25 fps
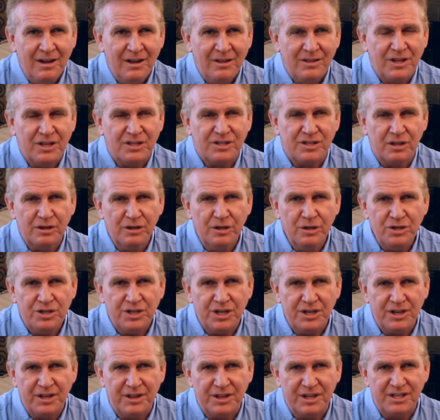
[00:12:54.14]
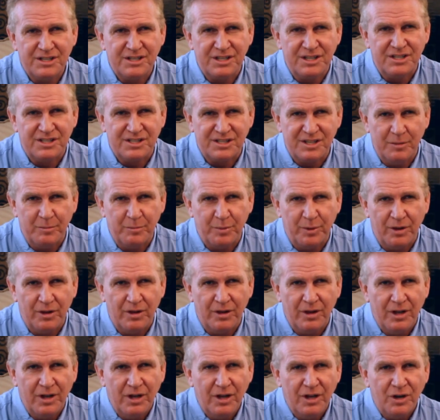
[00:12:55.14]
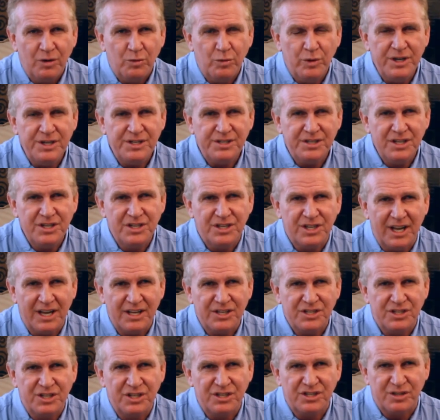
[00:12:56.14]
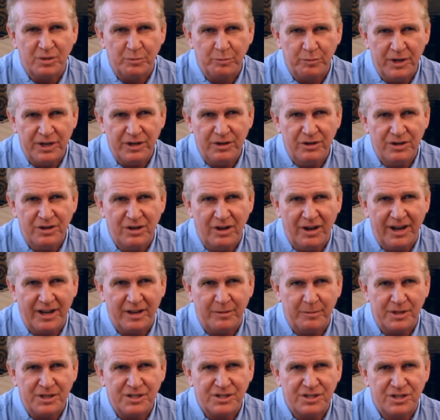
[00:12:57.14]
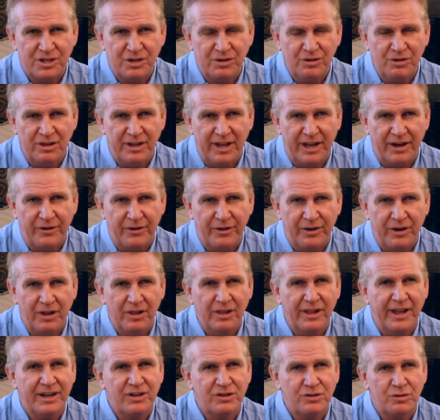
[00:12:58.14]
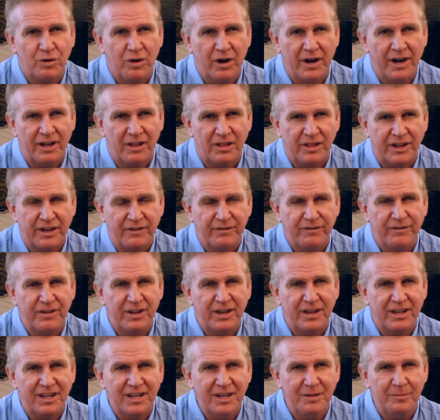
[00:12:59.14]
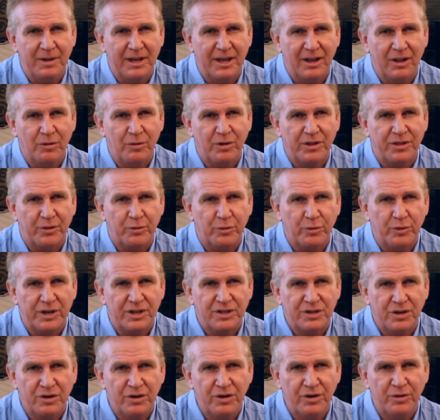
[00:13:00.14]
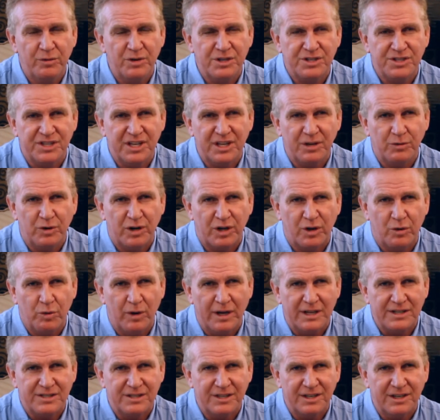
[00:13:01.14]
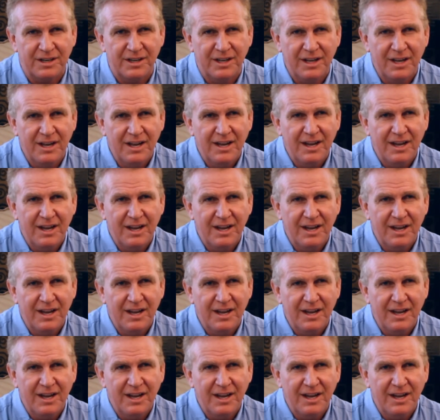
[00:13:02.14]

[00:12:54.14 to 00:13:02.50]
The solution to this is simple. We suggest you submit your documents to your lender electronically via email with a return receipt requested.